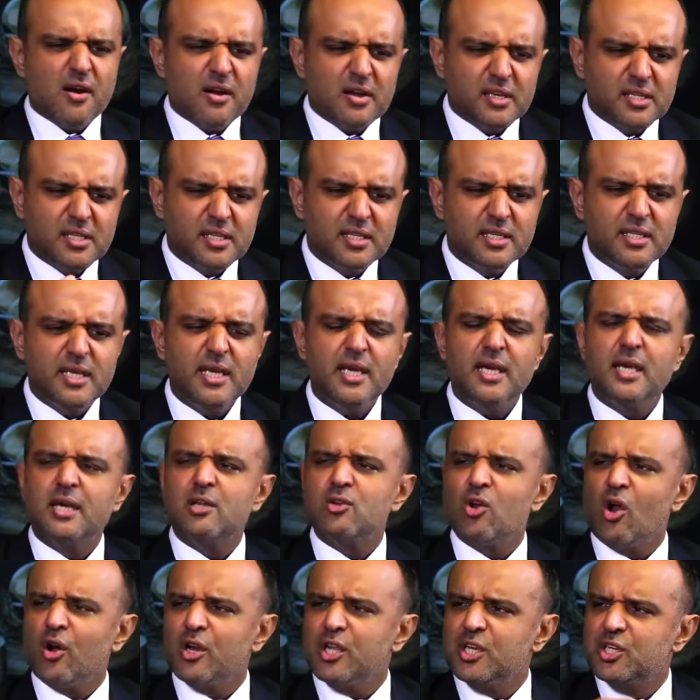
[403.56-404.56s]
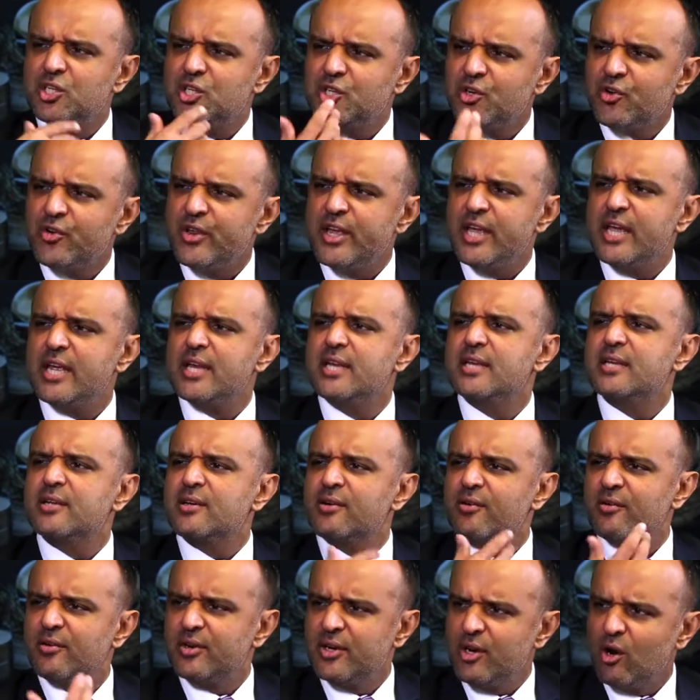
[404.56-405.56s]
Seek knowledge, read,
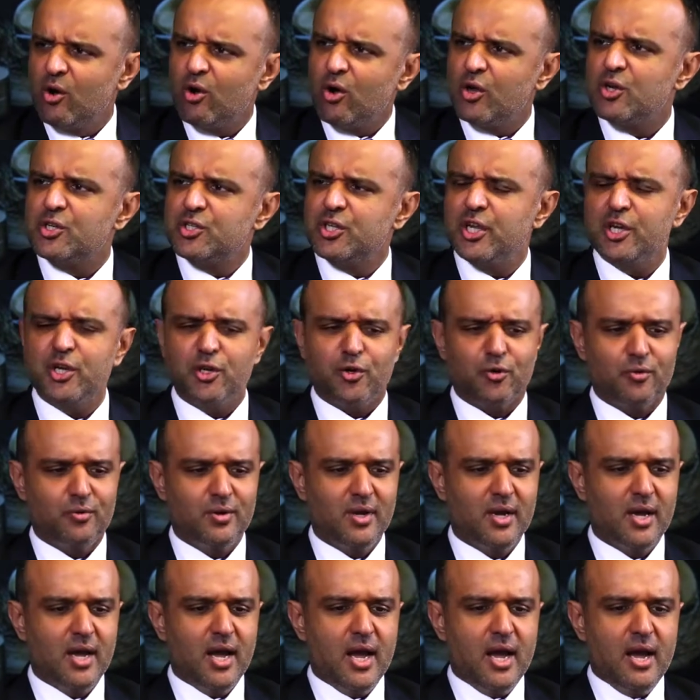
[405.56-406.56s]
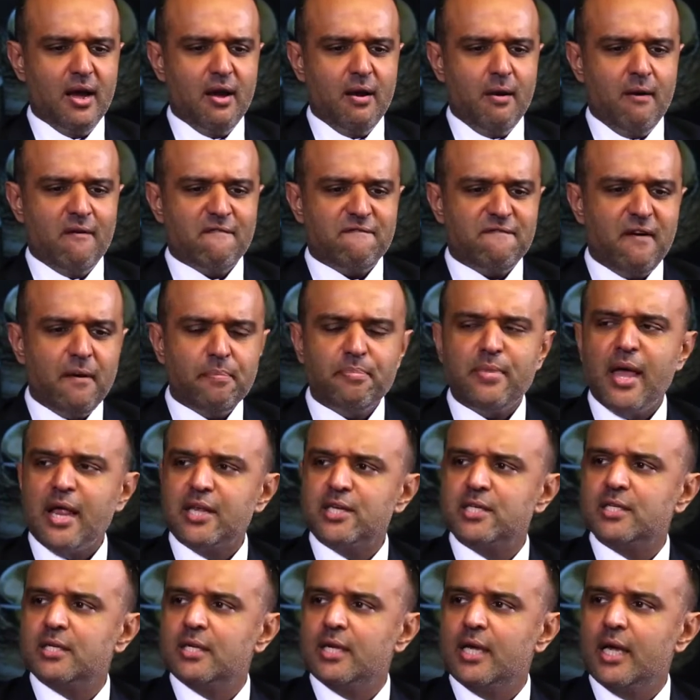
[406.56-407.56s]
continue. From
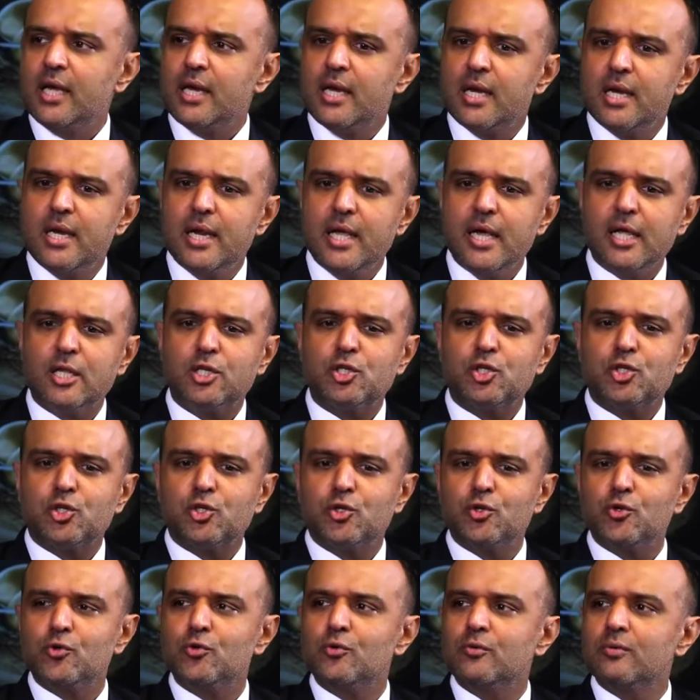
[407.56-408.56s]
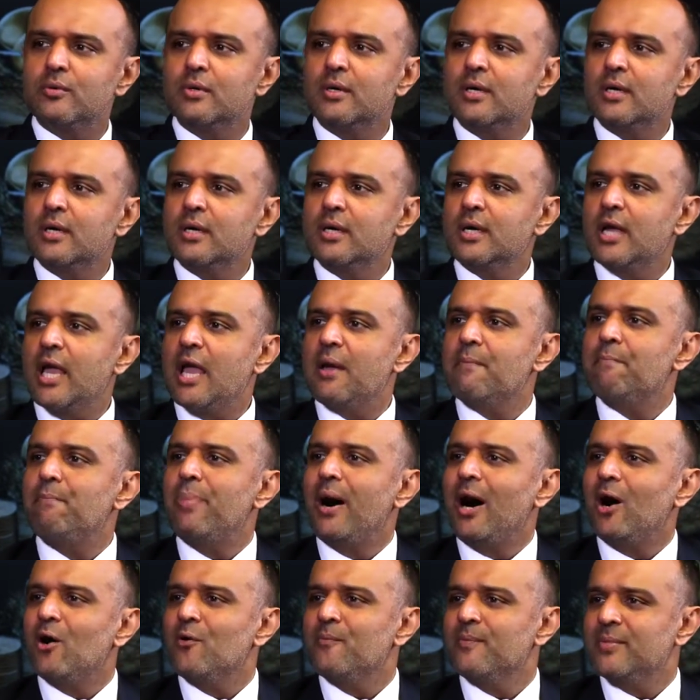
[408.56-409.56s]
that, it leads to
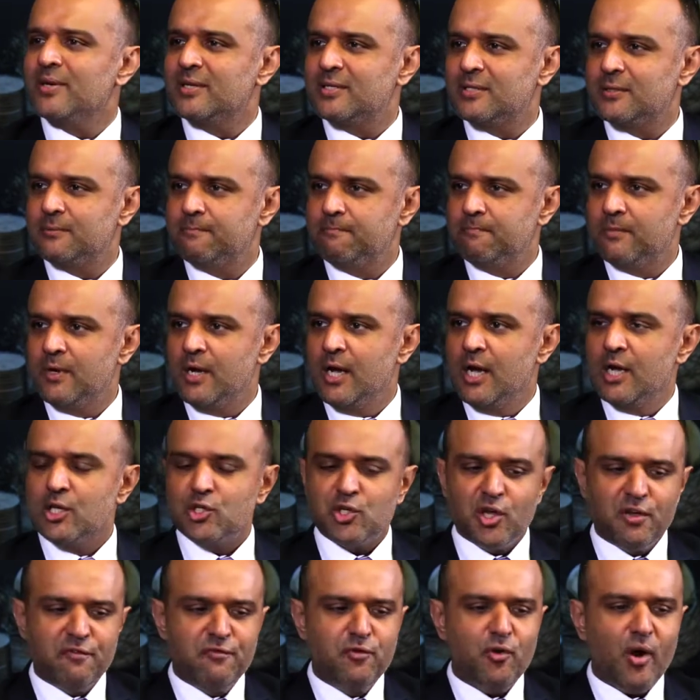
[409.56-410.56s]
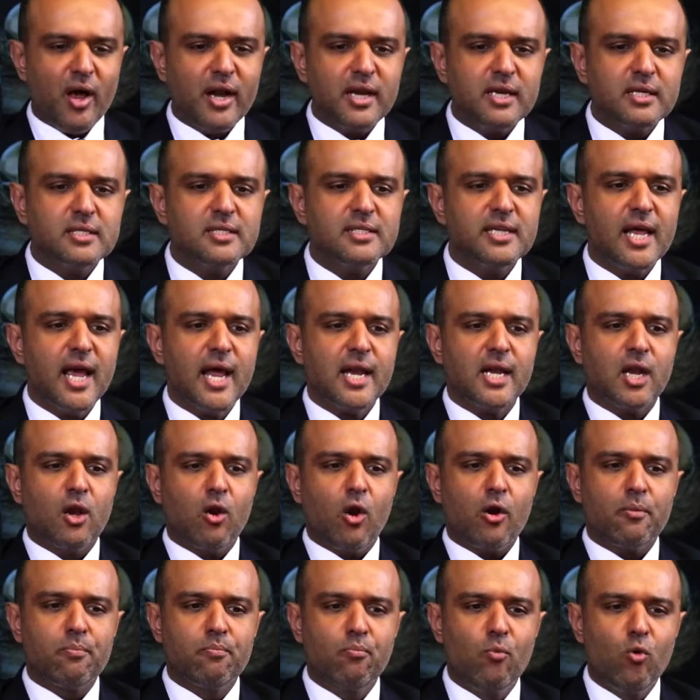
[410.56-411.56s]
empowerment. So if you understand a
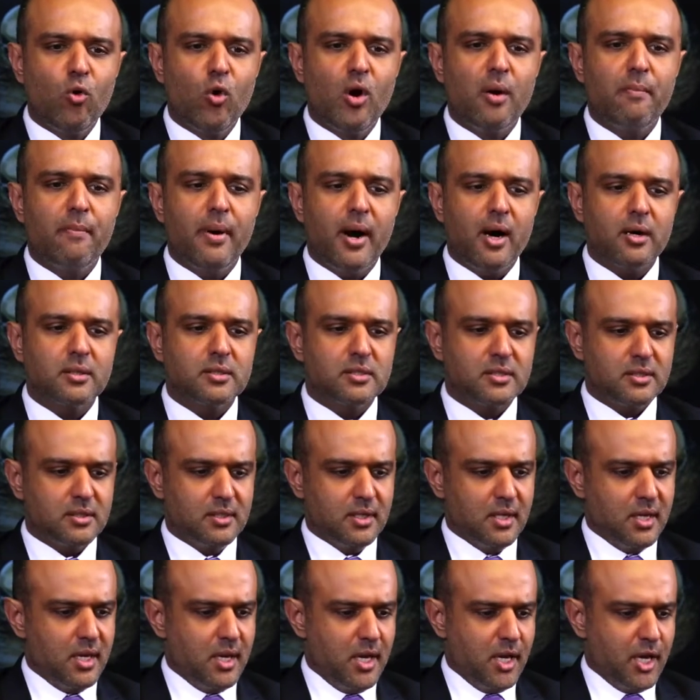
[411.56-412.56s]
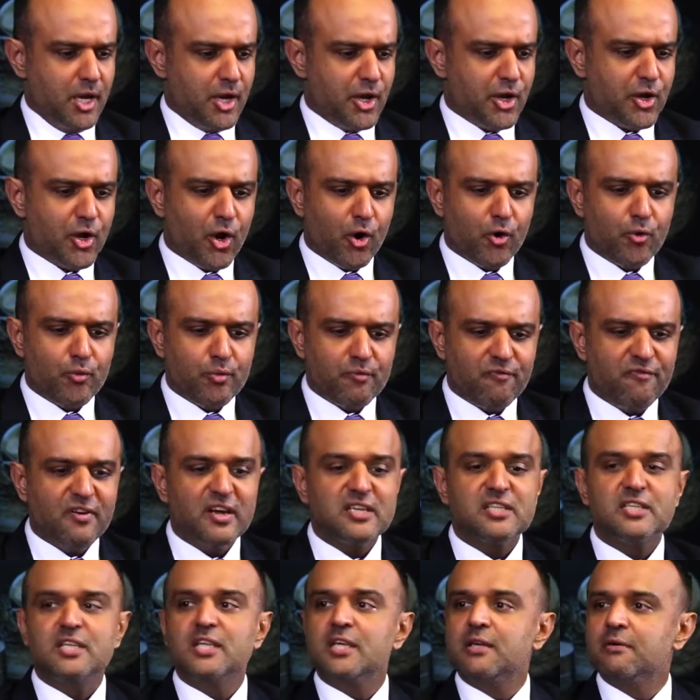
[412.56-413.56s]
lot more about,
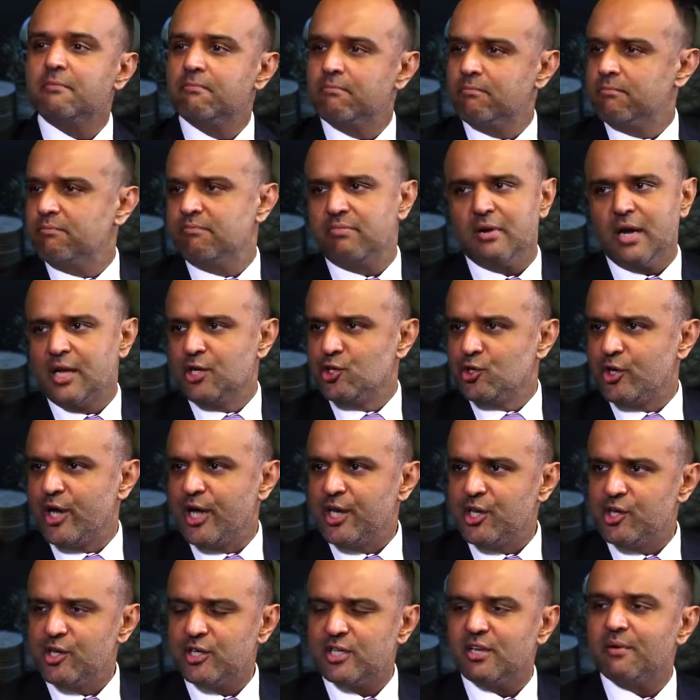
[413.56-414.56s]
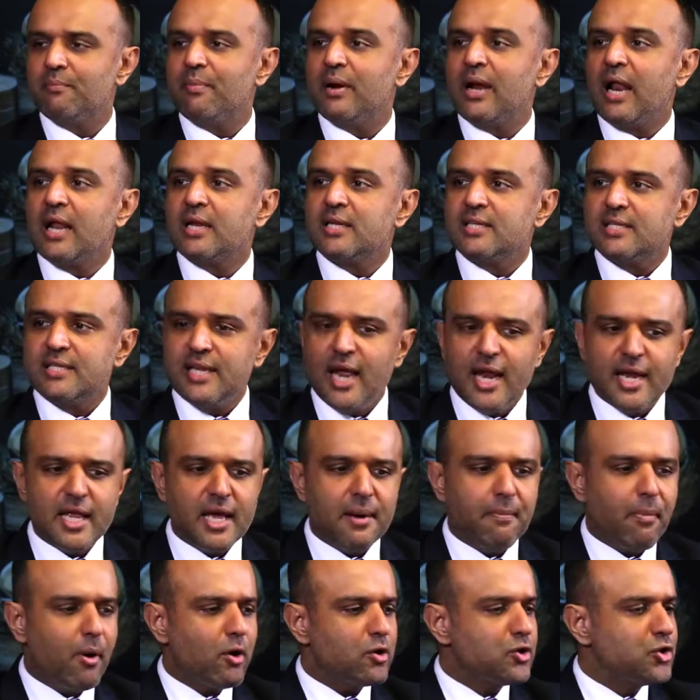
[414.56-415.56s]
firstly, educating yourself, but understanding
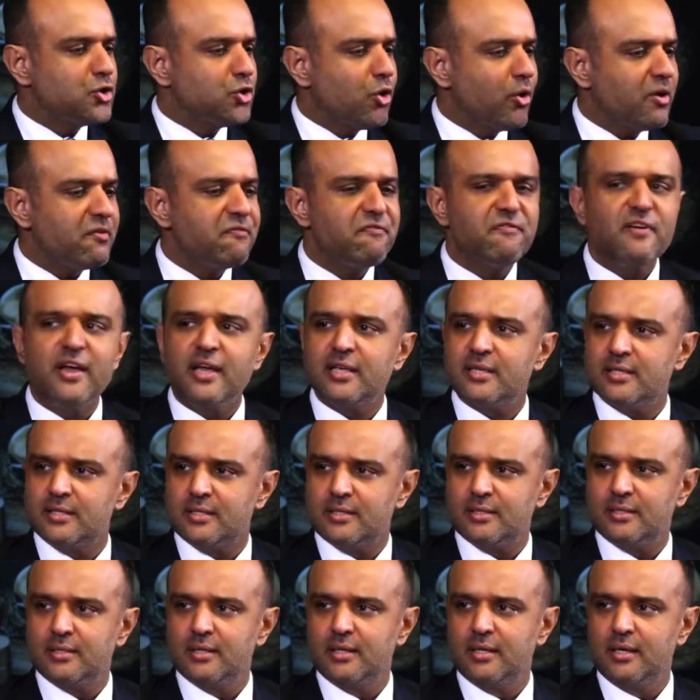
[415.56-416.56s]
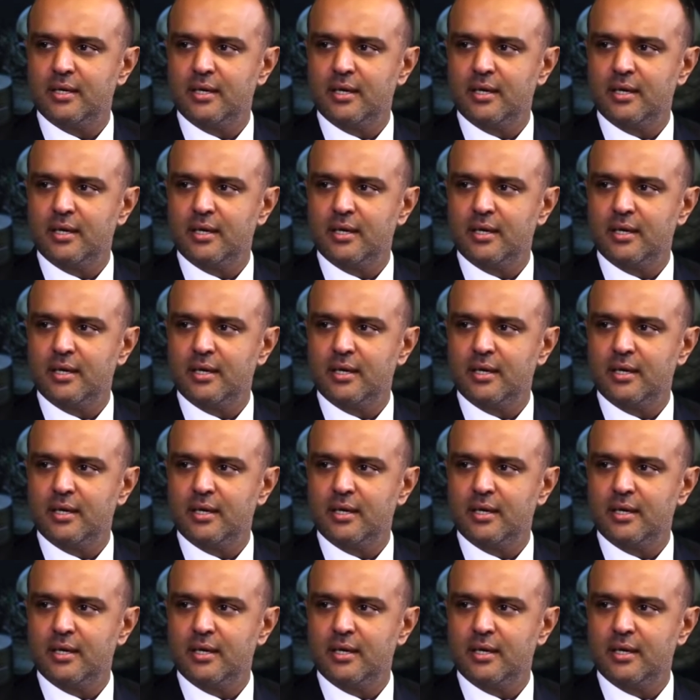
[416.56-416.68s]
about your affairs.